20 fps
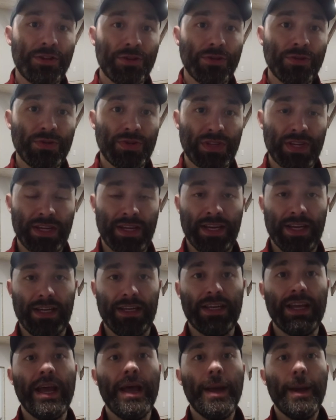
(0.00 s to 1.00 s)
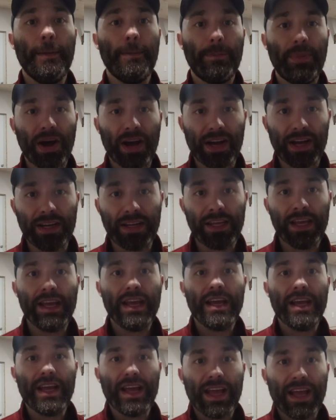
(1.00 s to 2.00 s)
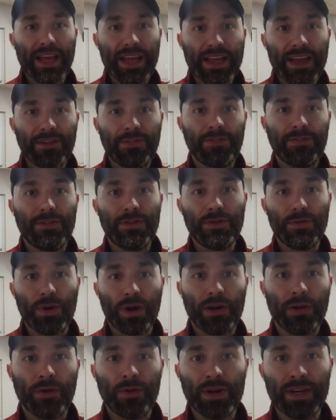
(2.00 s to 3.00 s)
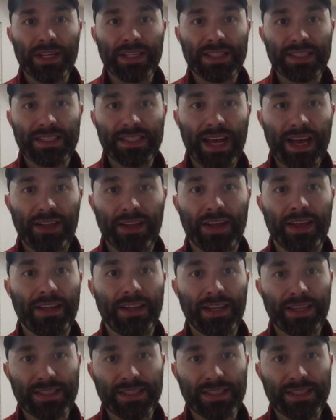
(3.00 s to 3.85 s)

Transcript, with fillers: using it. But if you are going to sell it,